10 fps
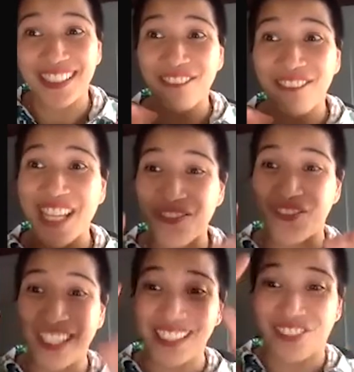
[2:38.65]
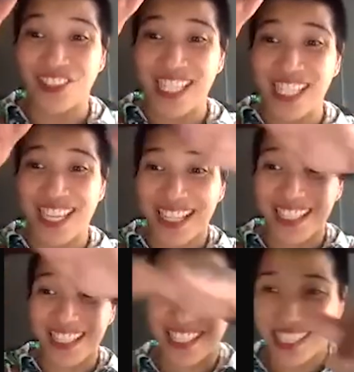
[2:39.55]
They built
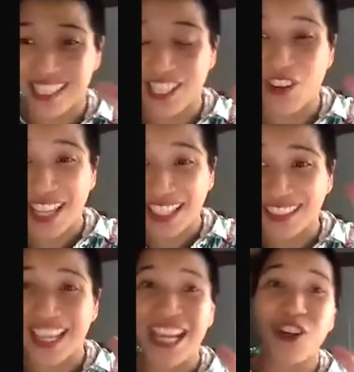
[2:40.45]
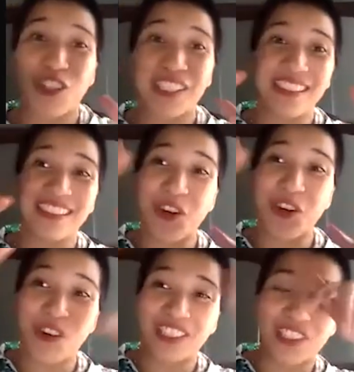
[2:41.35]
bridges so that they could go
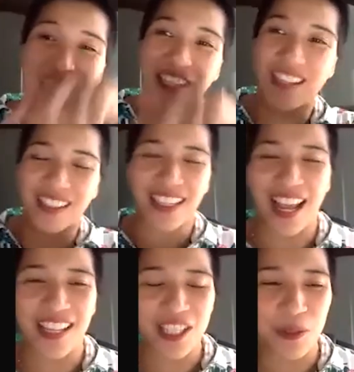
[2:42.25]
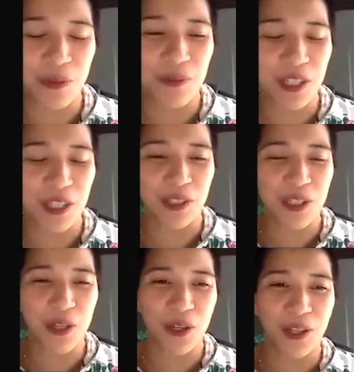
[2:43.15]
into their classrooms. No,
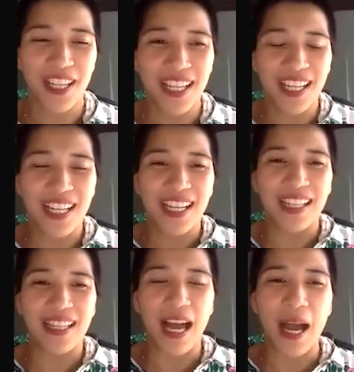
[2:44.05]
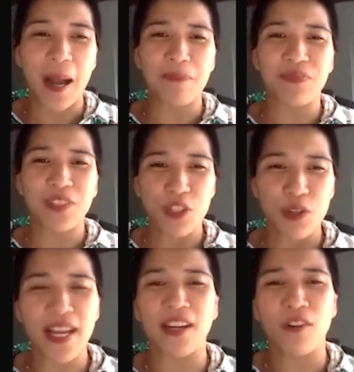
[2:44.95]
so
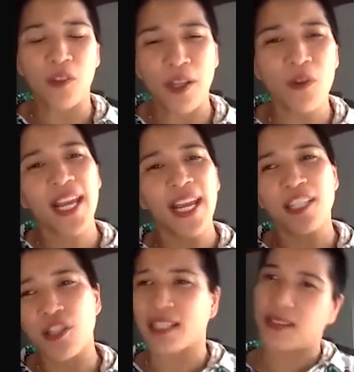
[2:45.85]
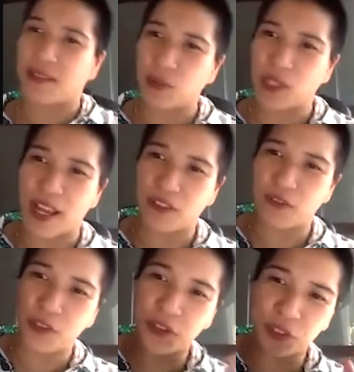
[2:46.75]
there. Okay, so let's provide
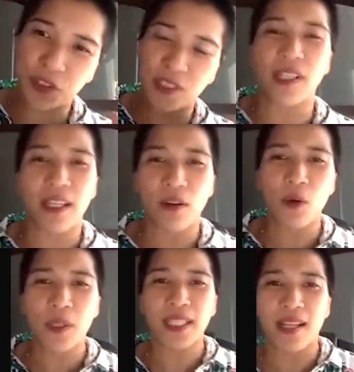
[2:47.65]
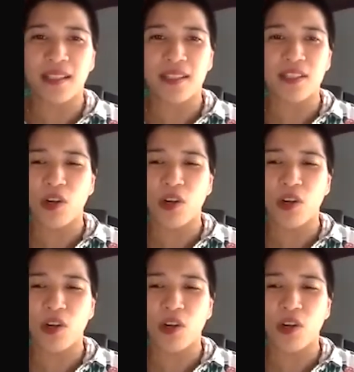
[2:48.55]
food. Okay, what else?